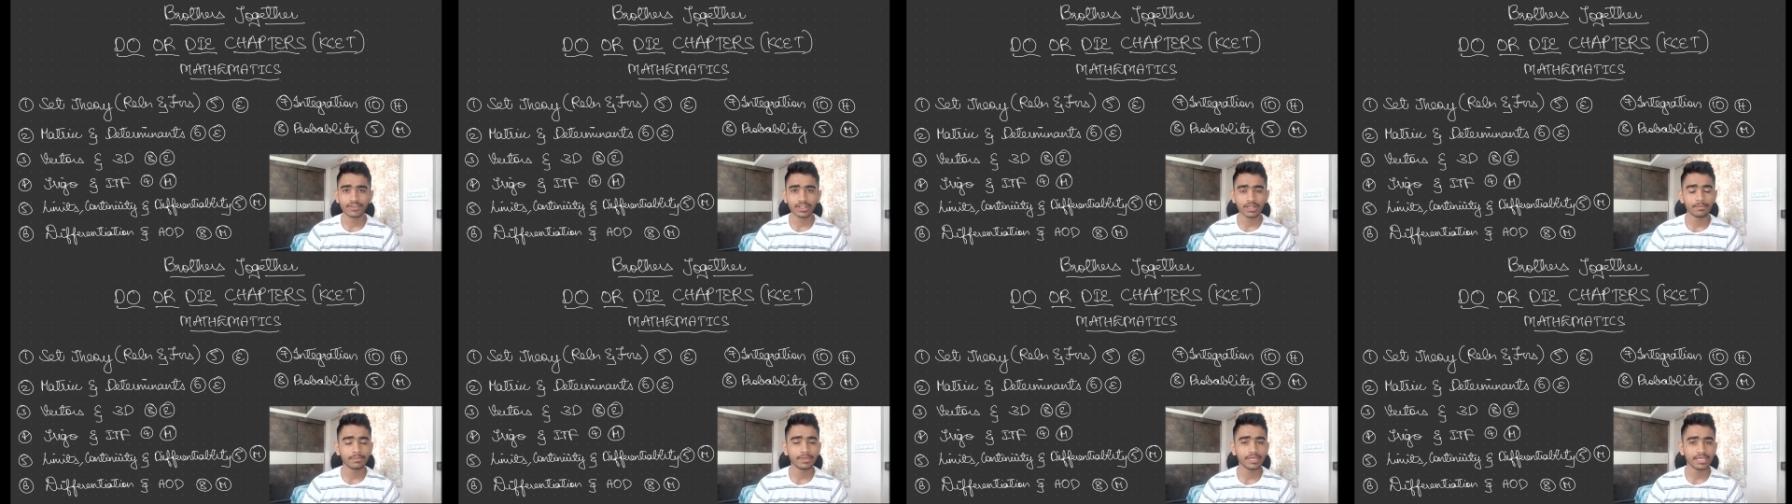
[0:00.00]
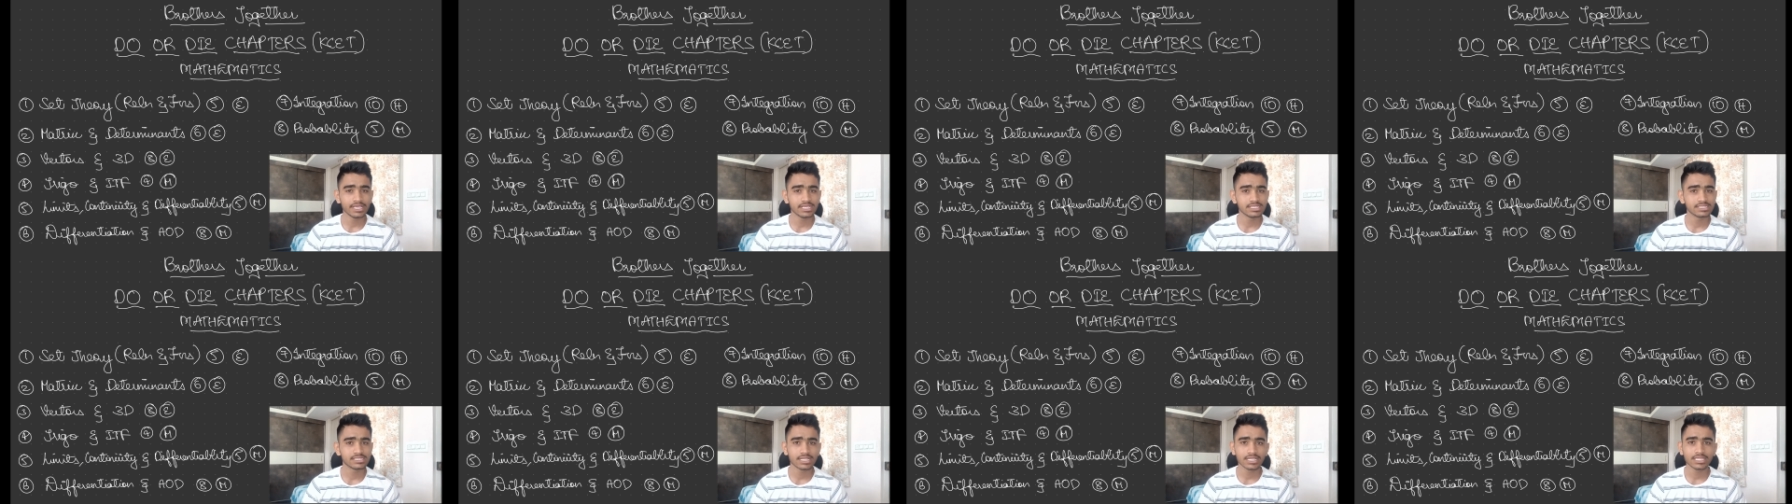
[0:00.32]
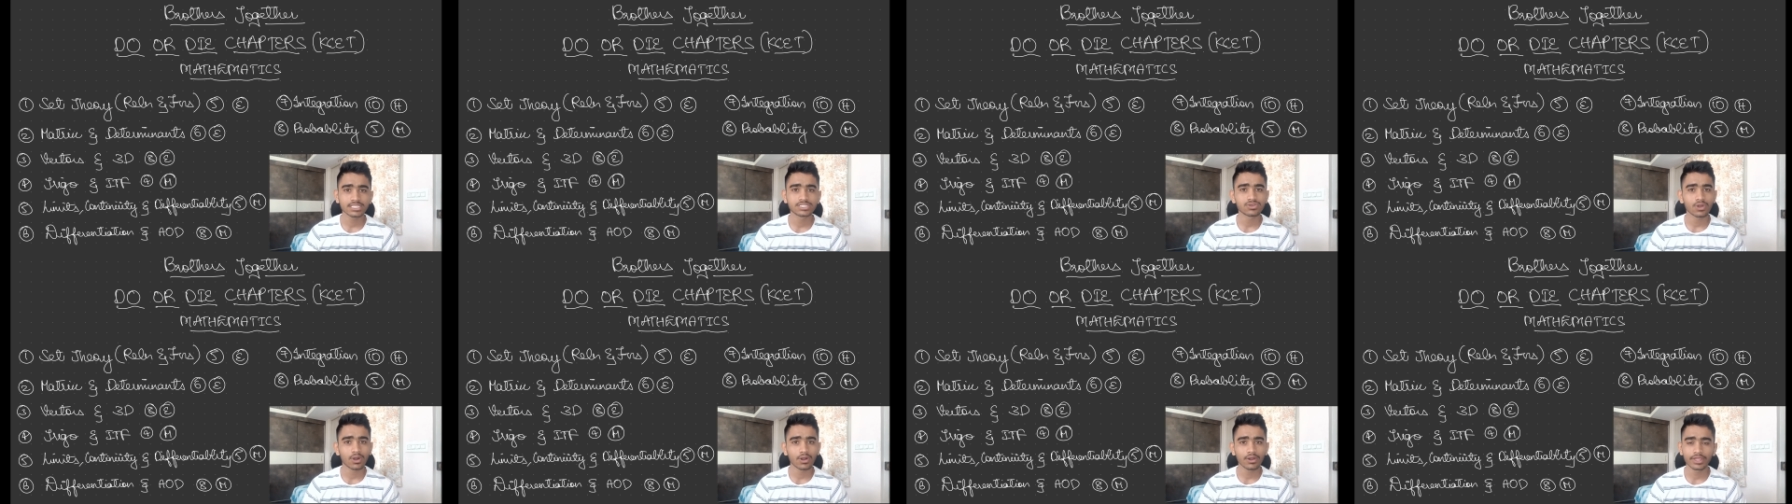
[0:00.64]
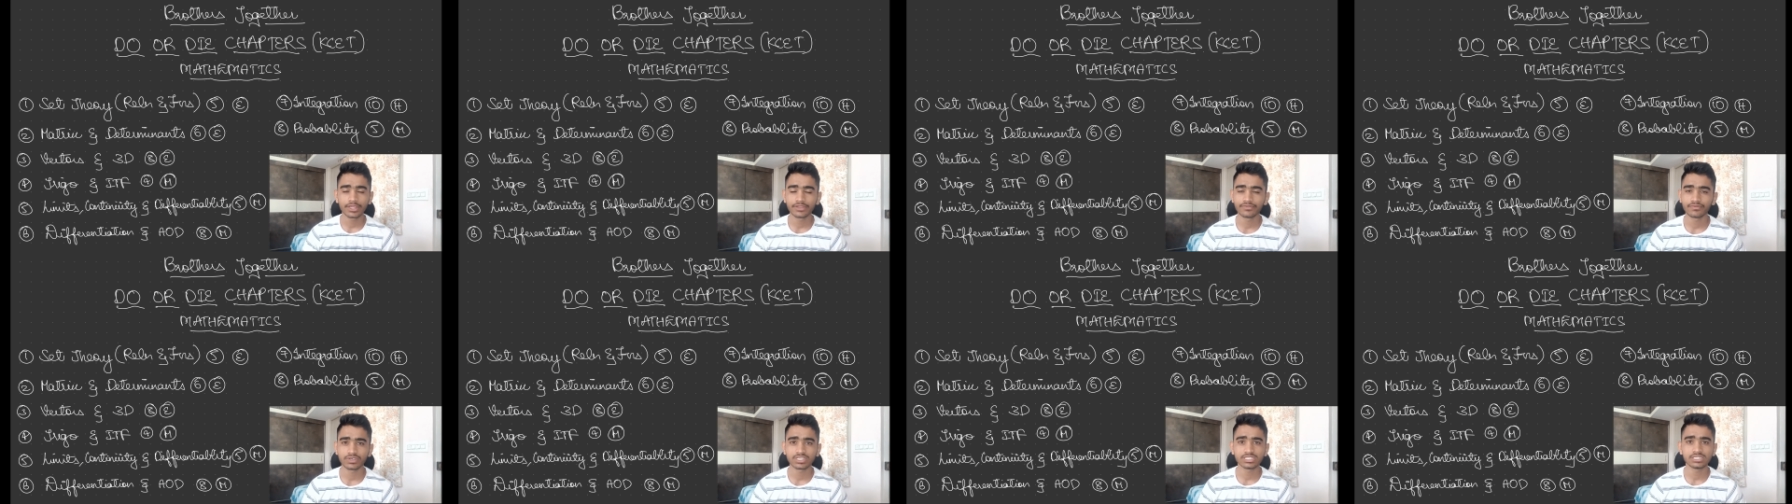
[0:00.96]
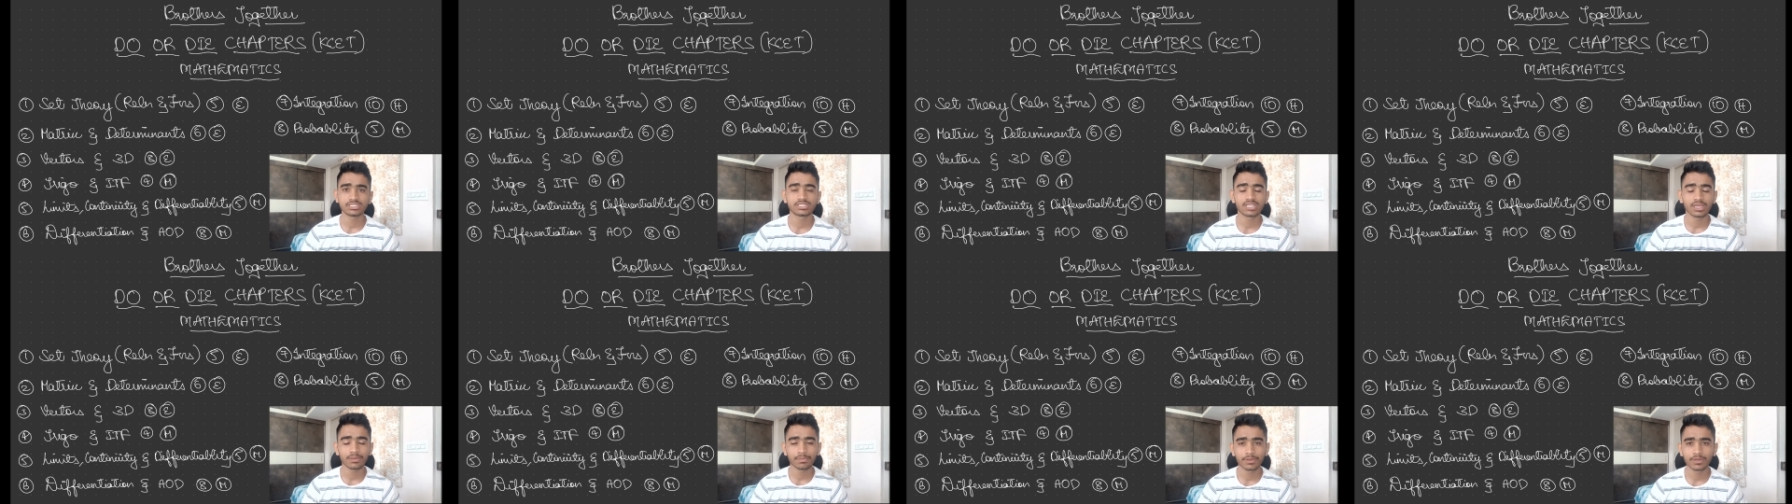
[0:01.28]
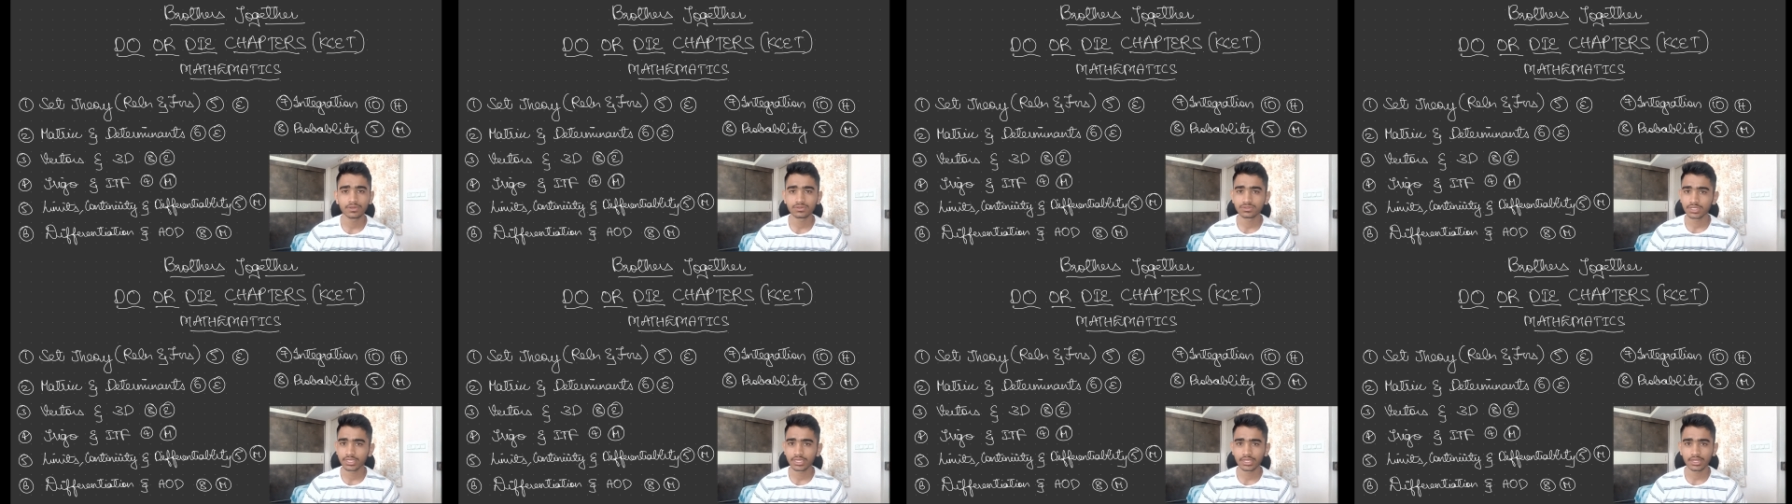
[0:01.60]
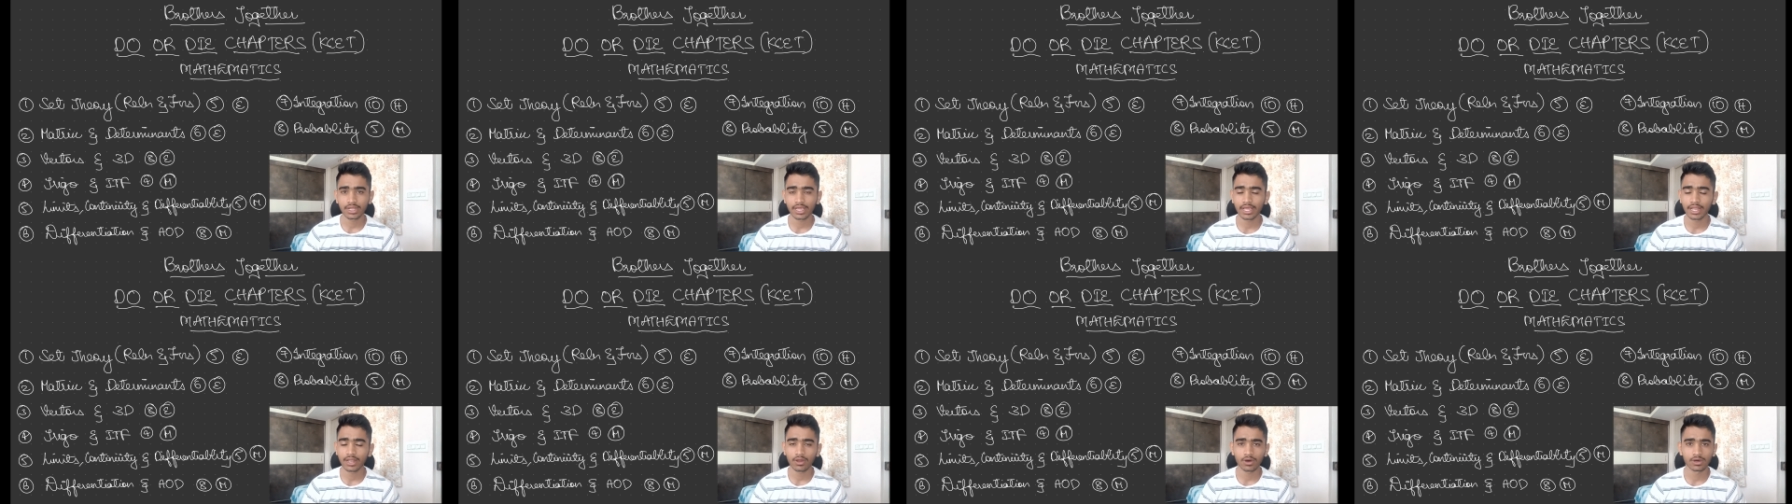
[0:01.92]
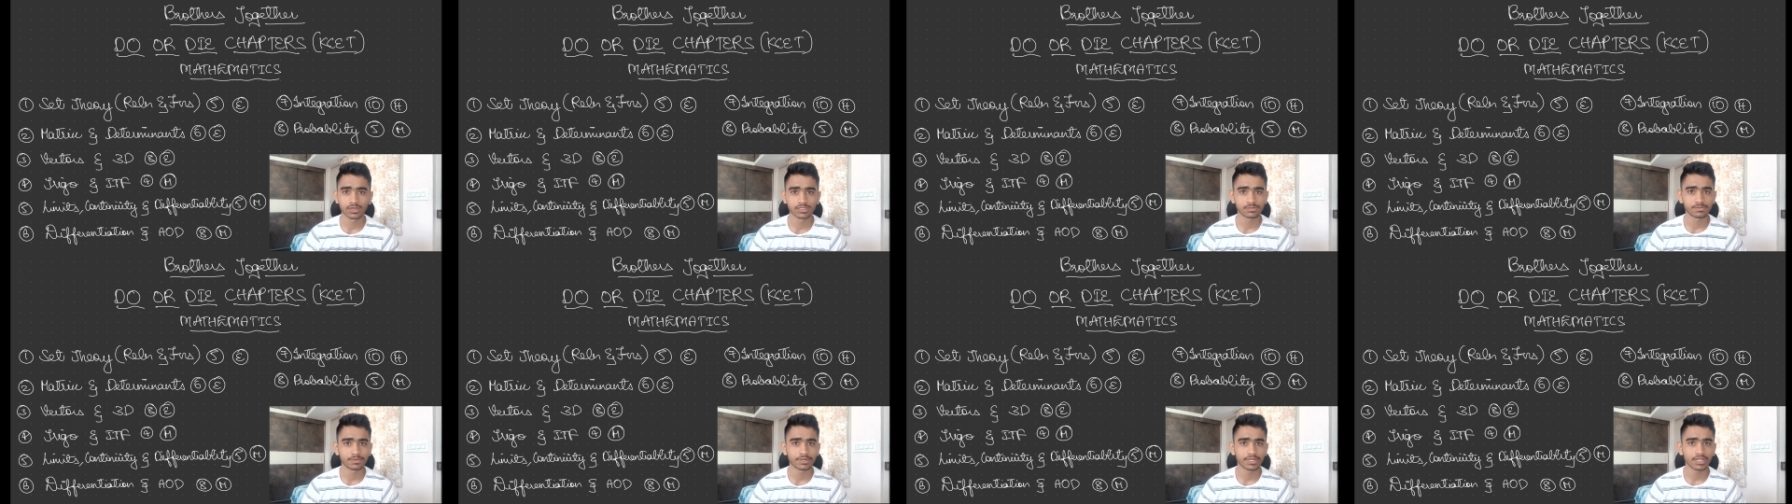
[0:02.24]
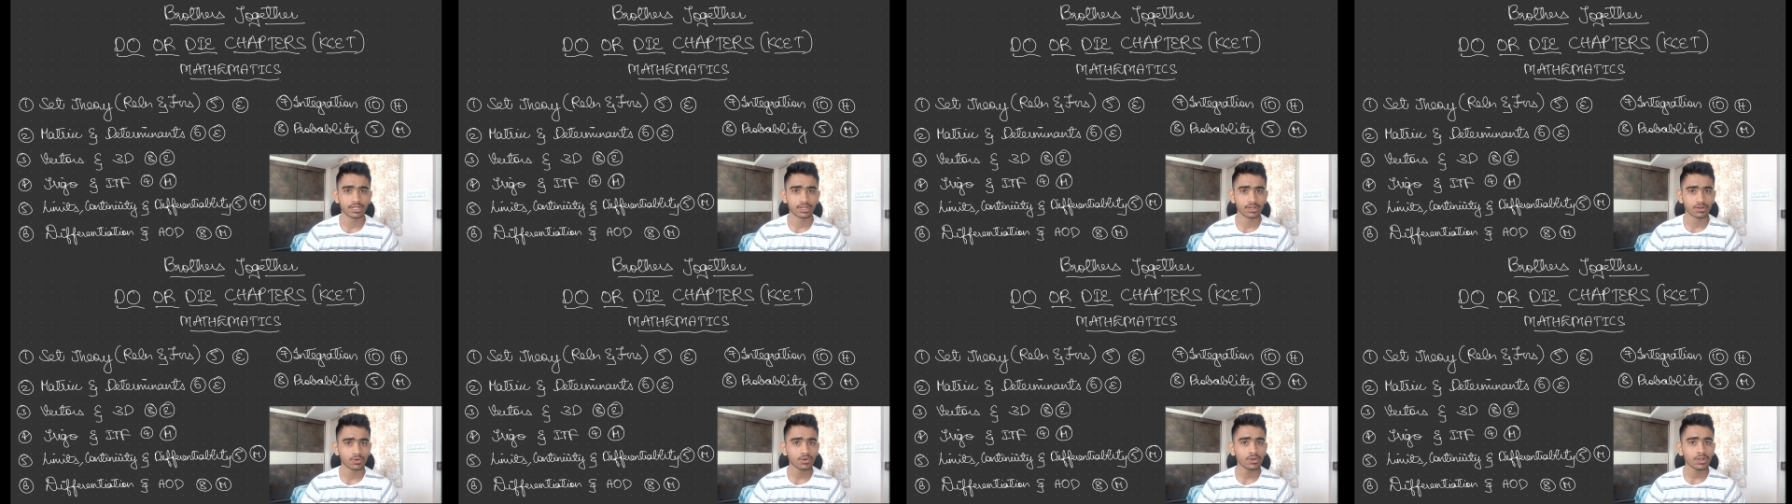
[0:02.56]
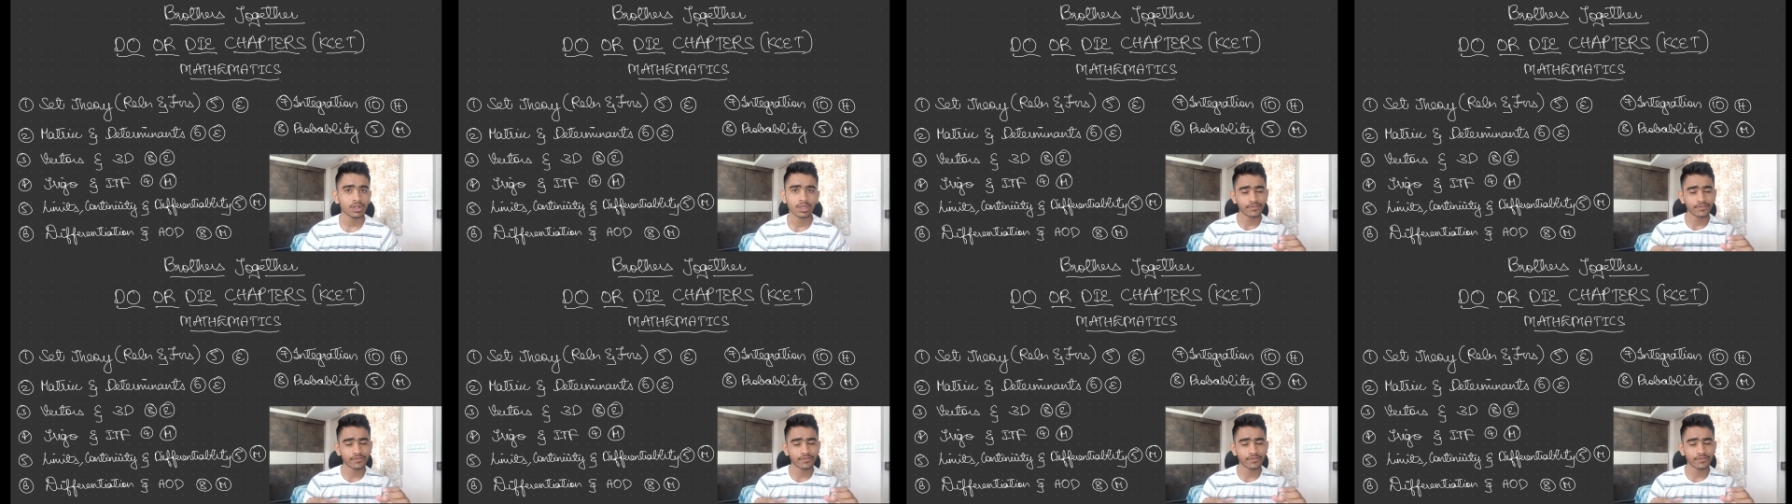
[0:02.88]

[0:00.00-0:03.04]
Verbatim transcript: will be easily solved in one step using L-Hospital rule.